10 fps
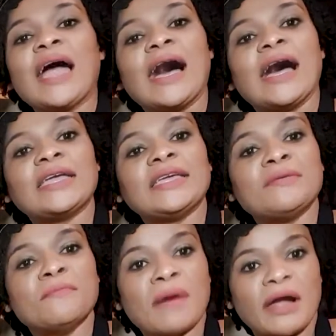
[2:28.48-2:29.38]

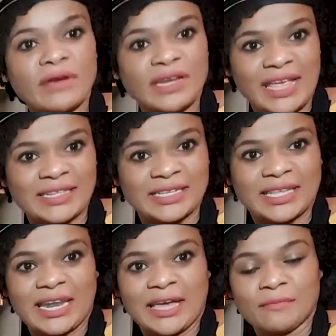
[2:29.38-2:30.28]
I
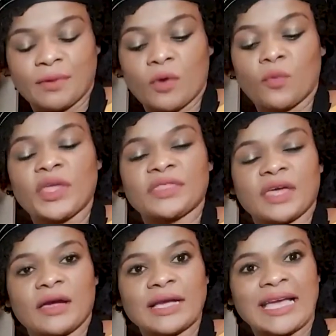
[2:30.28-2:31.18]
marinated the lamb with
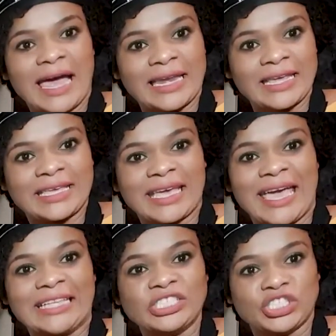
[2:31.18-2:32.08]

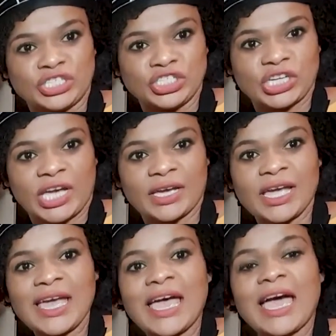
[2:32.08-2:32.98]
garlic and ginger
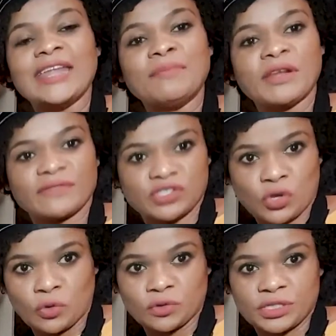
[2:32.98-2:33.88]
and a bit of
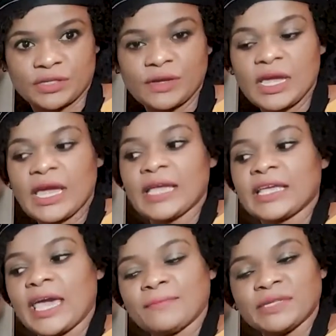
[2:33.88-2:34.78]
salt.
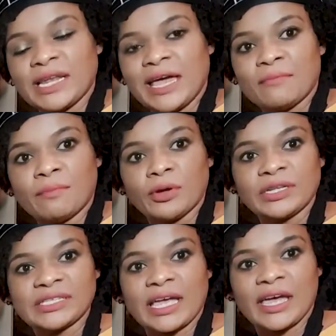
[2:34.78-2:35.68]
Kept the lamb on
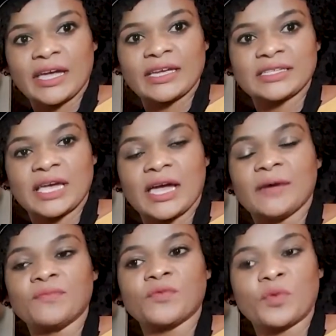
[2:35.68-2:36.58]
the side
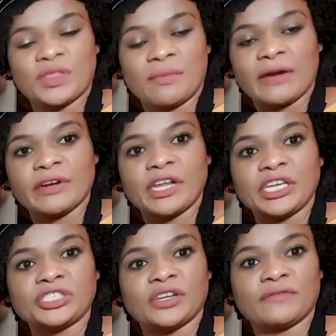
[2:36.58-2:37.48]
with the
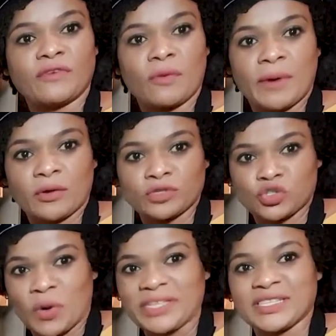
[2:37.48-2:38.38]
marination for about
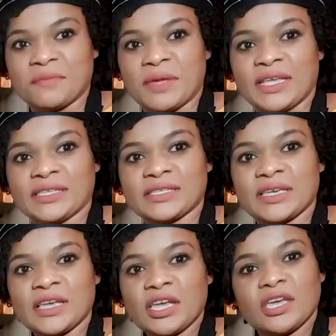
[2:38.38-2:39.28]
20
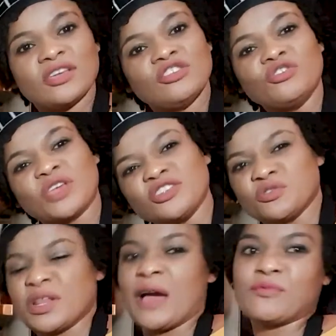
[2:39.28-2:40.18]
minutes. You can
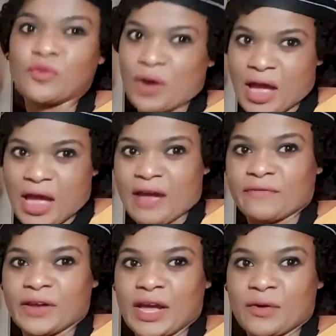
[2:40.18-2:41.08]
do it up to
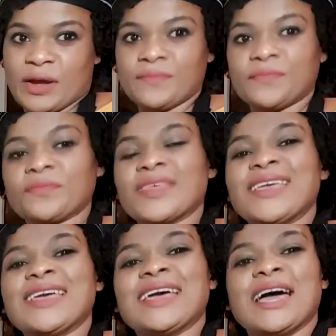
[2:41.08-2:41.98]
half an hour
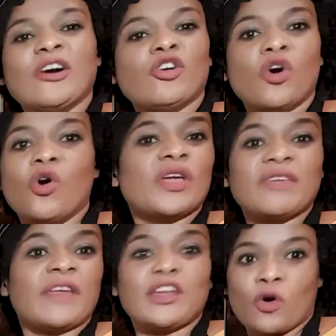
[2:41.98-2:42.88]
or
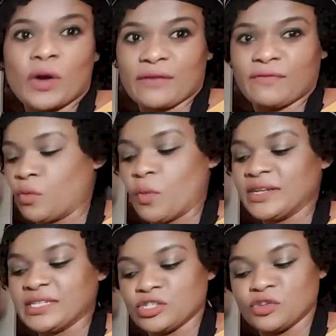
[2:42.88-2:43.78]
even longer if you
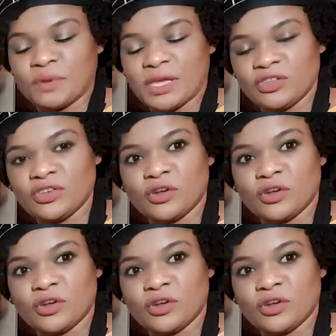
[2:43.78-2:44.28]
want it to be,